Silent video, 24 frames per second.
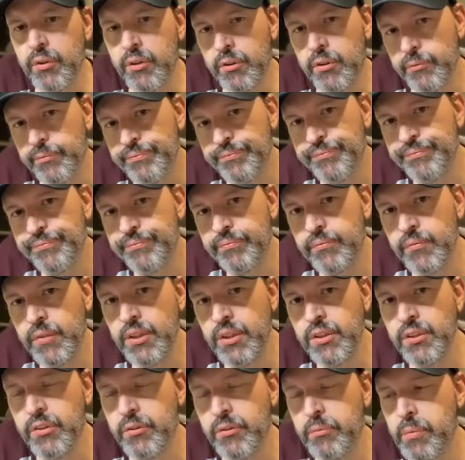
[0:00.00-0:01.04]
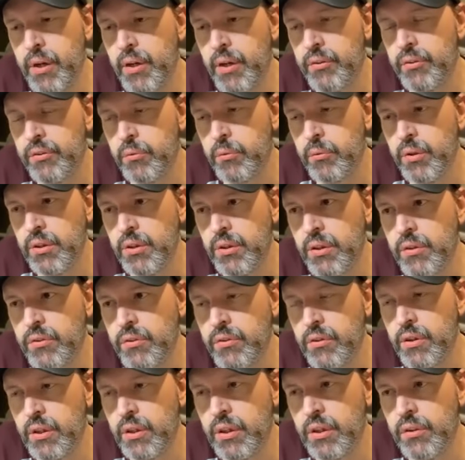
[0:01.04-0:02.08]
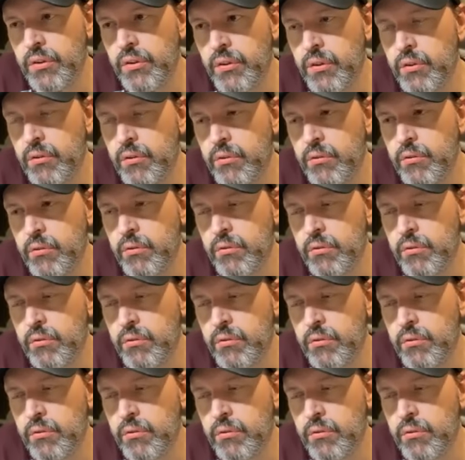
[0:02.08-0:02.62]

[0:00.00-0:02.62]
Well, he just passed away yesterday,